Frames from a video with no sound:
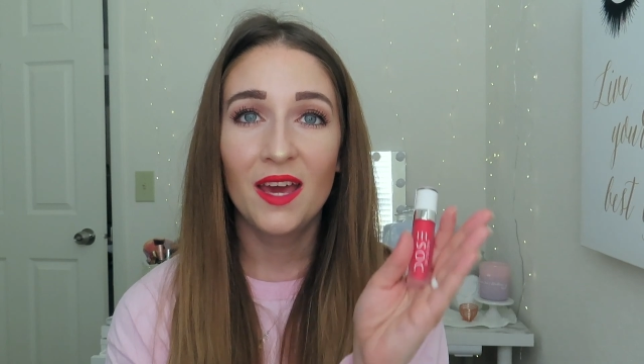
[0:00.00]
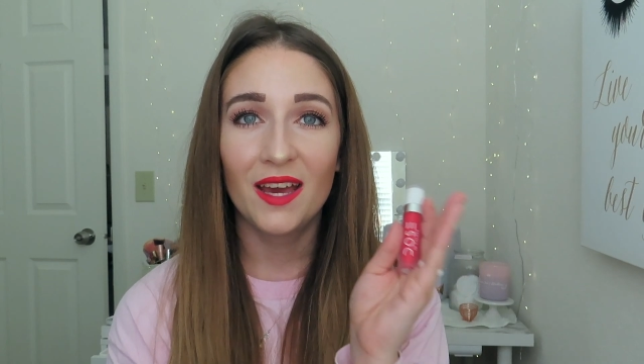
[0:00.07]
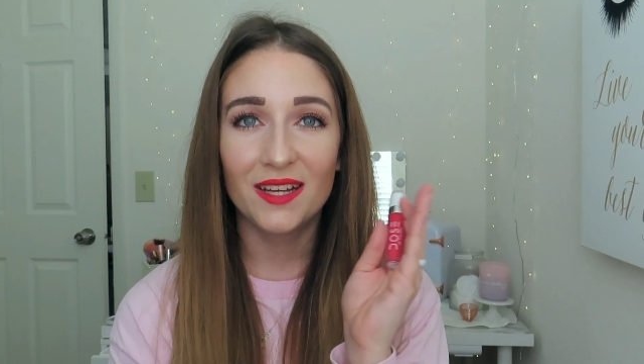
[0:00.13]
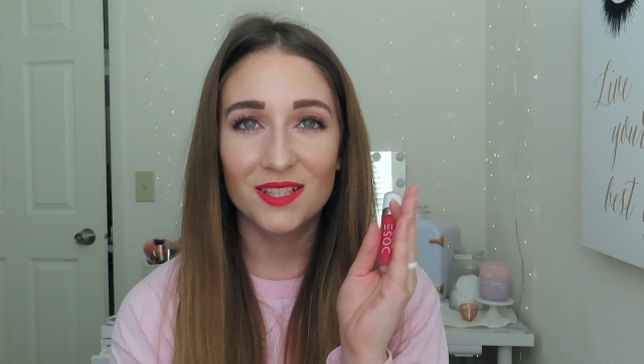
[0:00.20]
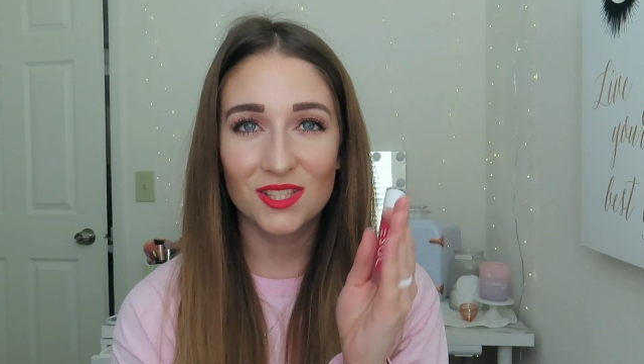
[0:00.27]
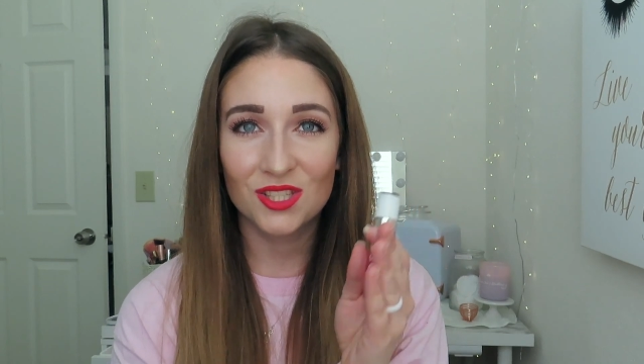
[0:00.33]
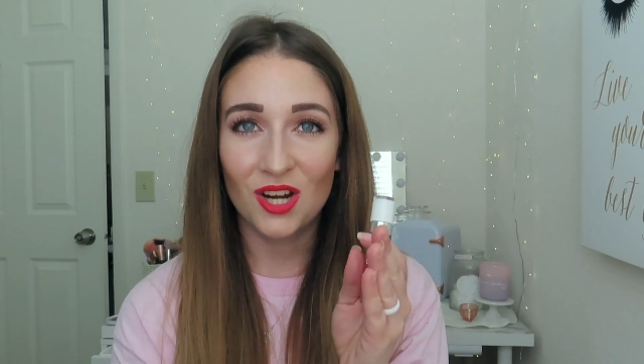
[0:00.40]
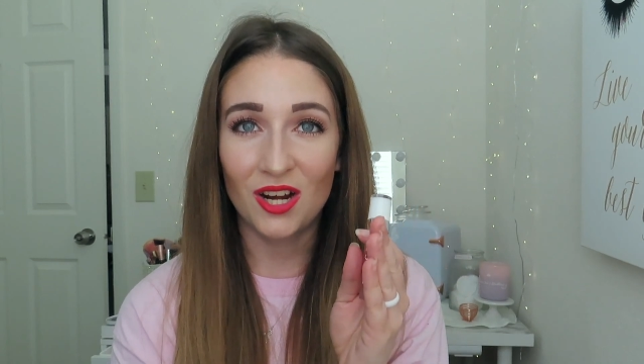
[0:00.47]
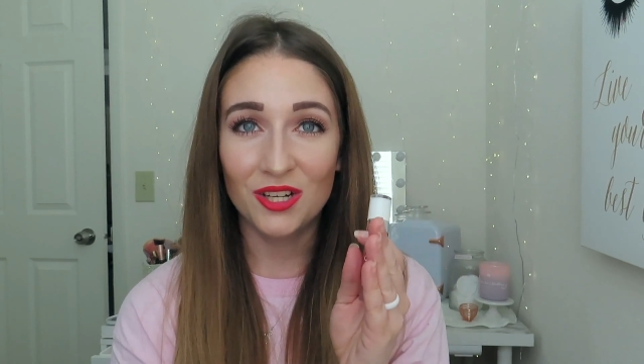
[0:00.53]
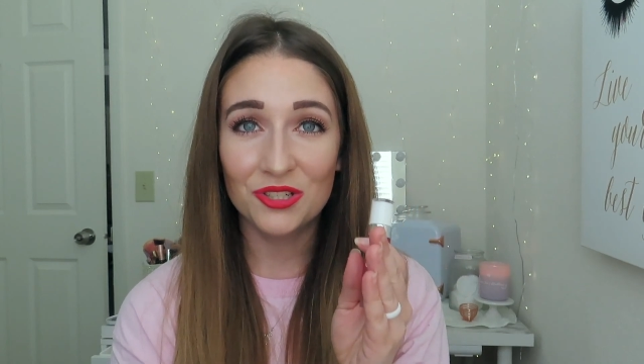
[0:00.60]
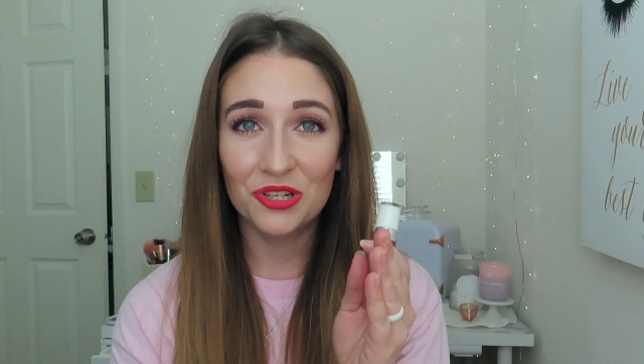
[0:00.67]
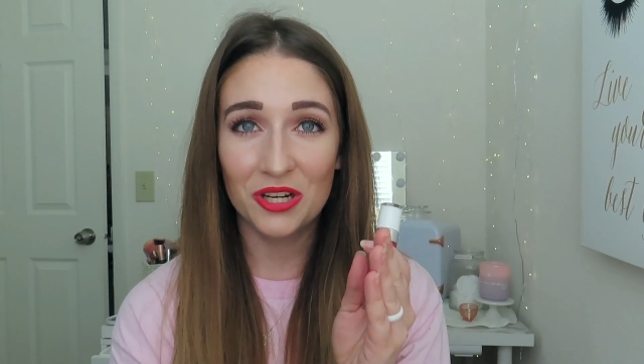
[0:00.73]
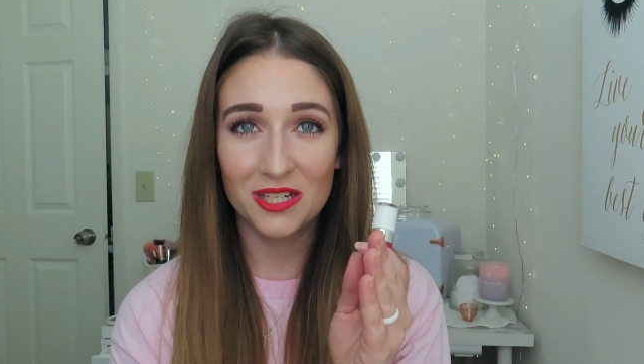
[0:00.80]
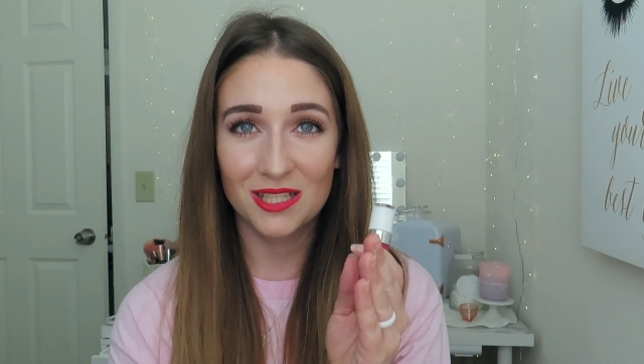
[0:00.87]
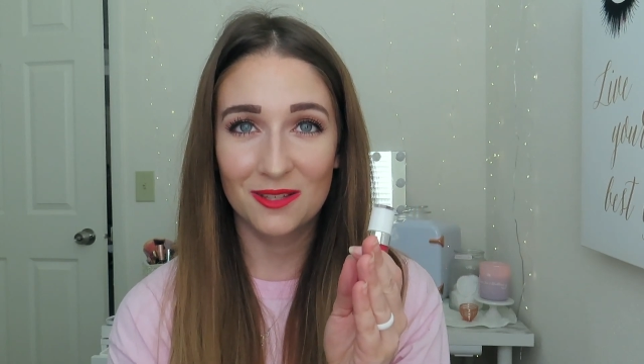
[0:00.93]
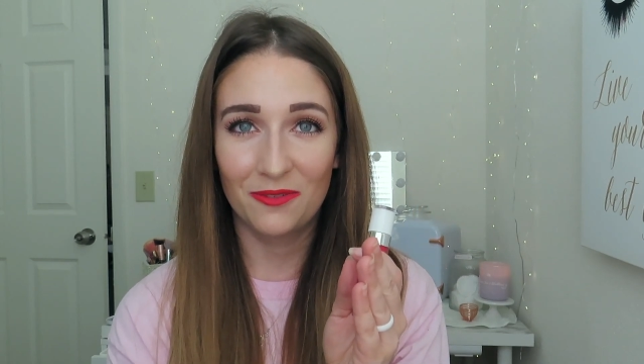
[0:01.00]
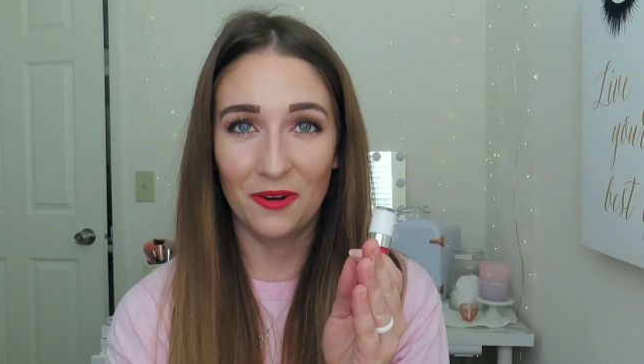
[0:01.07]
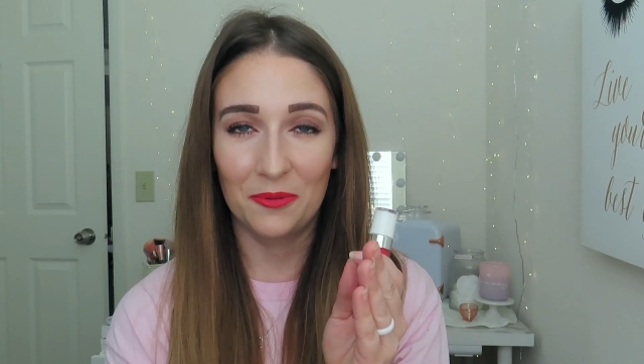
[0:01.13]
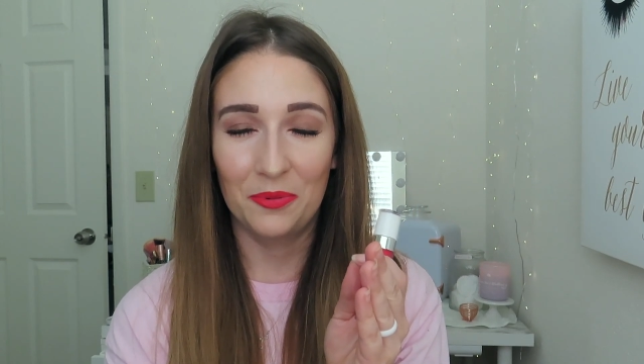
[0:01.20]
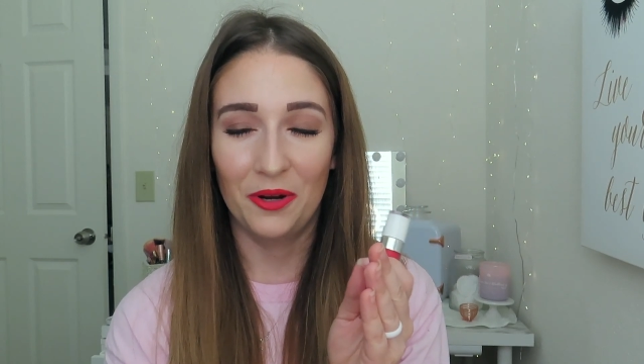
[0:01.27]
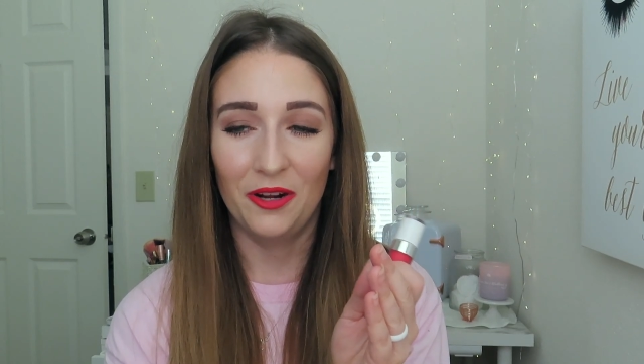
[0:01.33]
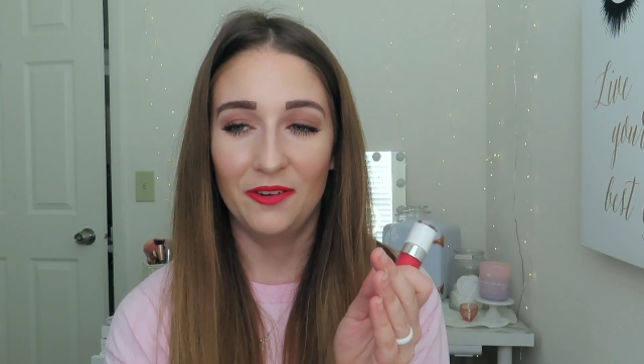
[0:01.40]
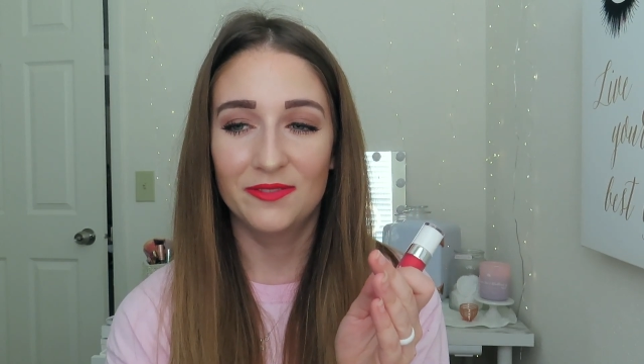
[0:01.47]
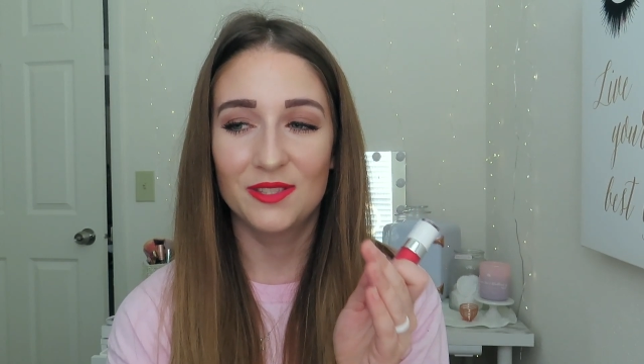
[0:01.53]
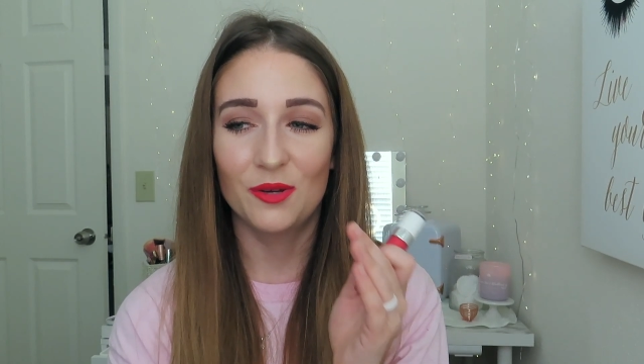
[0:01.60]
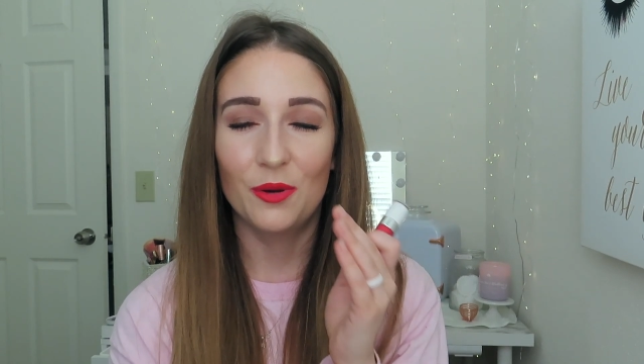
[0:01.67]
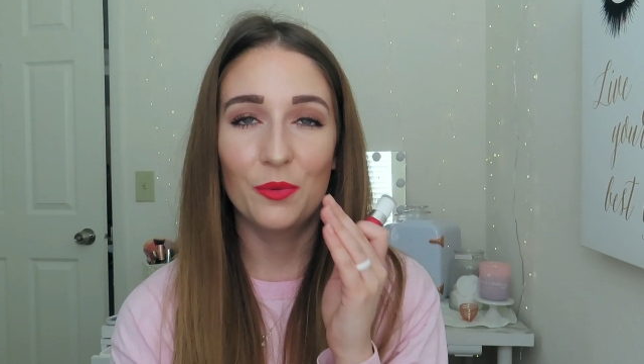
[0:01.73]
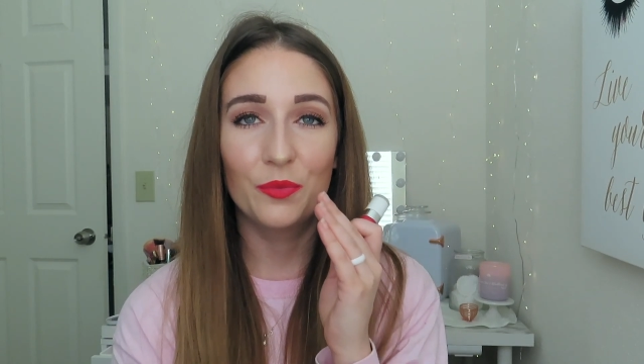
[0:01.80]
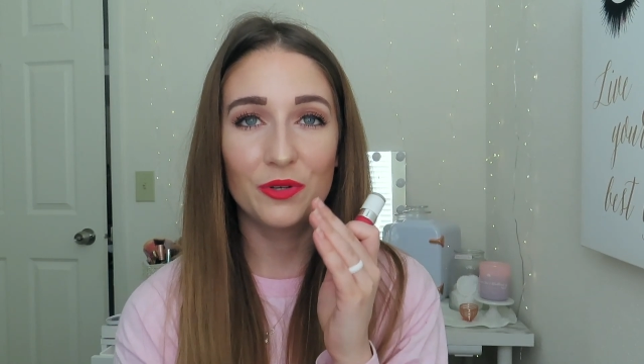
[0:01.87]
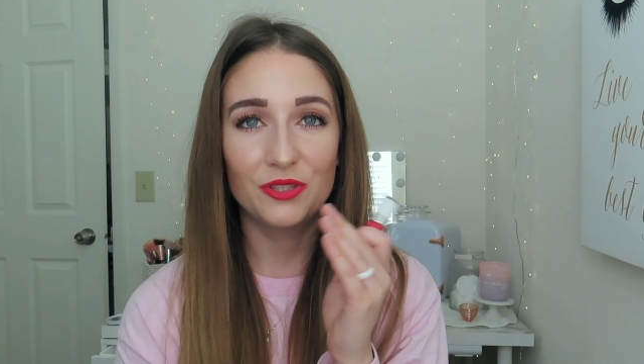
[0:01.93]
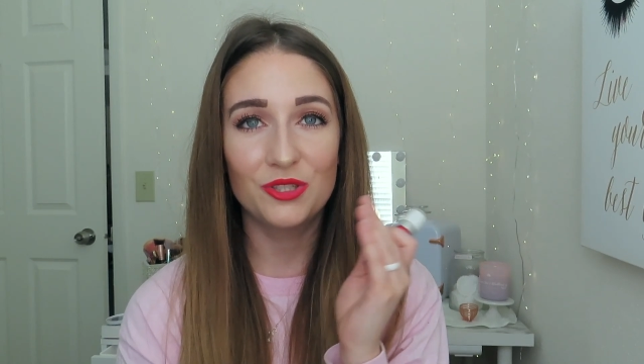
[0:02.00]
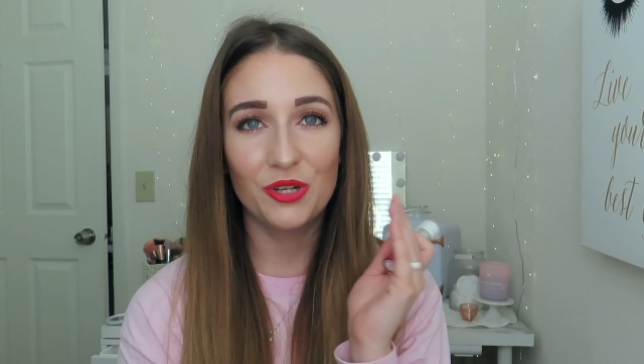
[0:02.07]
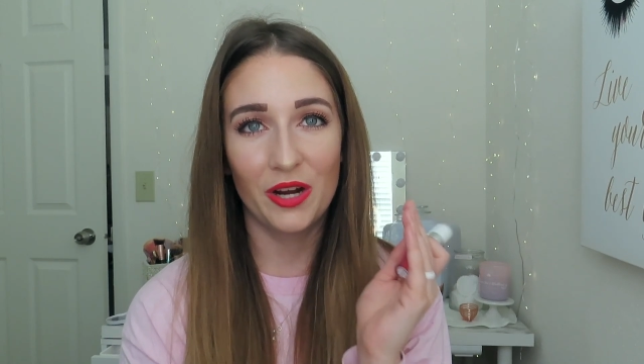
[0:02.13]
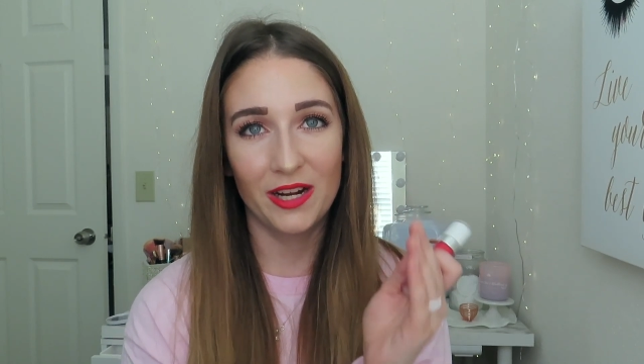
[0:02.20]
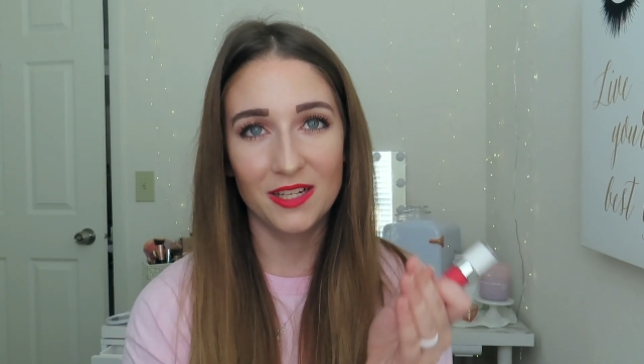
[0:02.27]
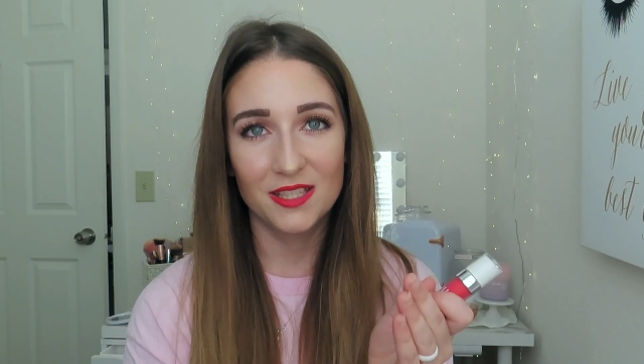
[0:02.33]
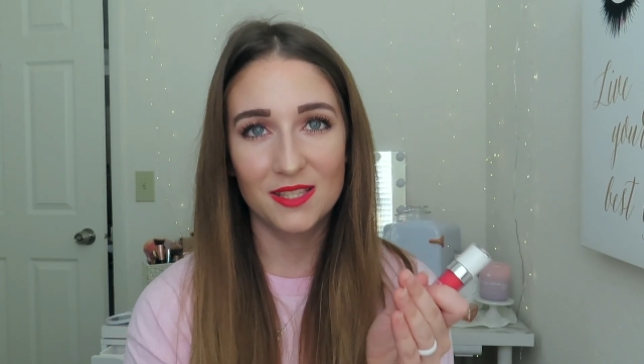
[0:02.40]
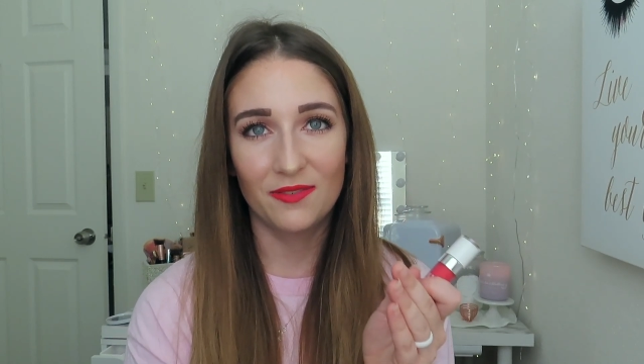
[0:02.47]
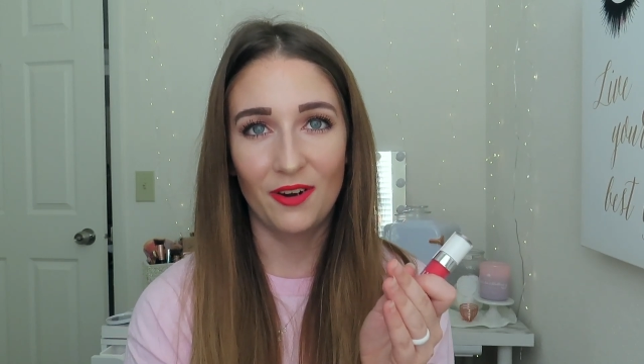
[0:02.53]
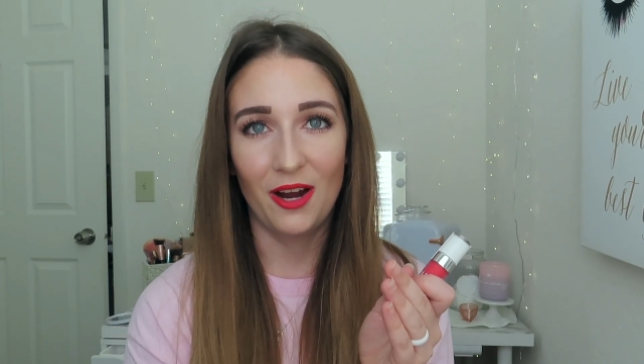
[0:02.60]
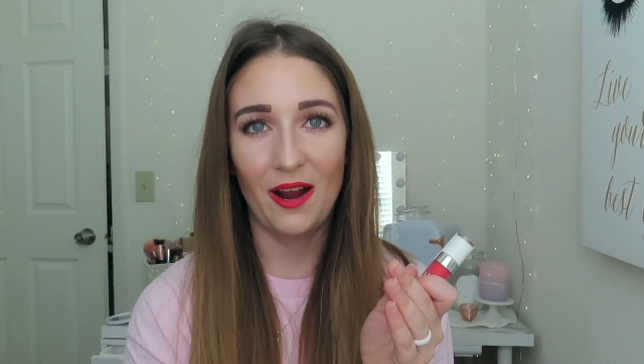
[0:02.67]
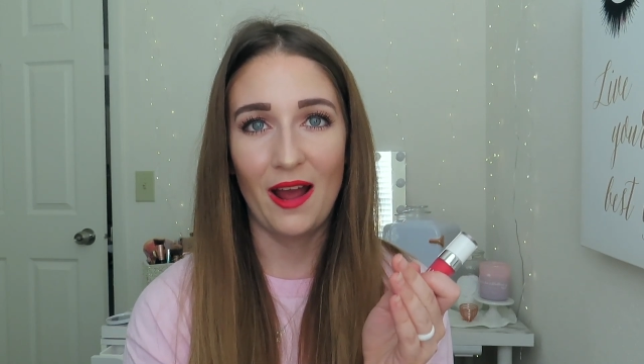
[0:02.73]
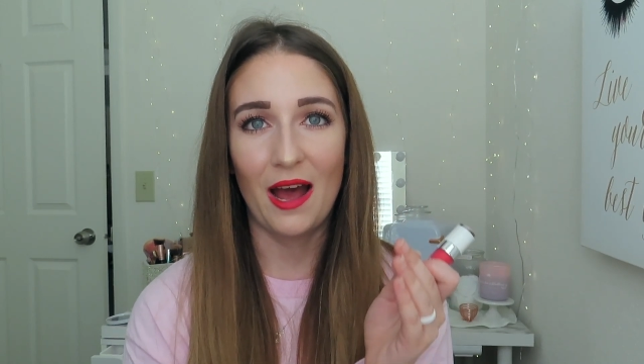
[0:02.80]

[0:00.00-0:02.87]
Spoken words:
It's not transfer proof, so it will transfer.